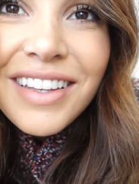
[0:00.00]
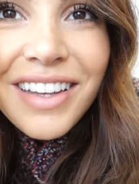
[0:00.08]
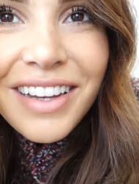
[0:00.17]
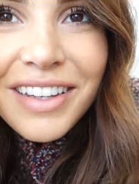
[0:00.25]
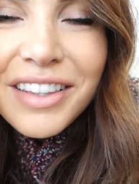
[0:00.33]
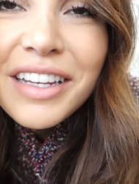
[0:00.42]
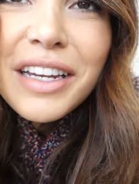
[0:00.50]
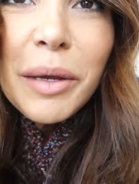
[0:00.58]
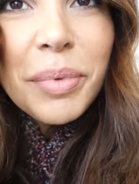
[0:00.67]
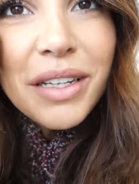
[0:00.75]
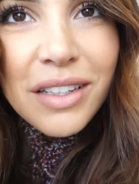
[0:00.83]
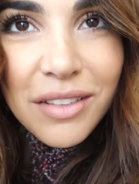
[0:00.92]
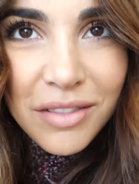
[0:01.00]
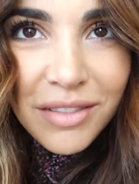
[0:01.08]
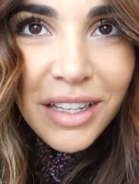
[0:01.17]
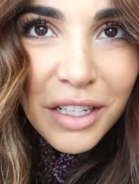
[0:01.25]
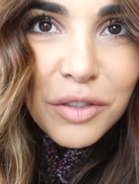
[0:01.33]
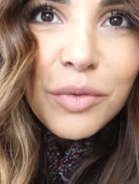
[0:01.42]
yeah then happy
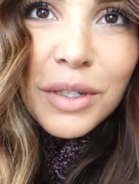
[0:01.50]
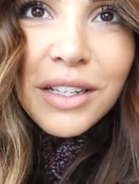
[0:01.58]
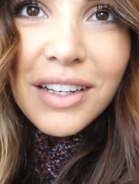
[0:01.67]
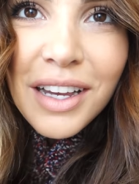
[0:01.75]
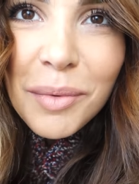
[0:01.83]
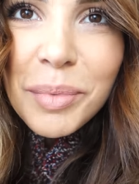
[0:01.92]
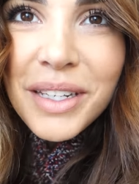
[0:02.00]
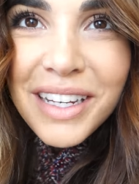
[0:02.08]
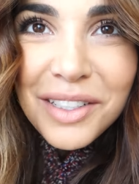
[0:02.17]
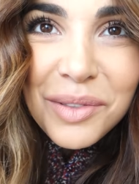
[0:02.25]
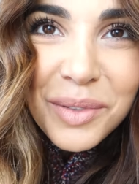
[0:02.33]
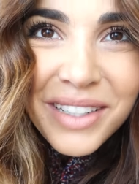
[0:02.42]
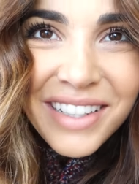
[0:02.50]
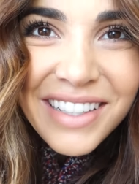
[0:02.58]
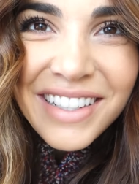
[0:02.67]
next week happy next week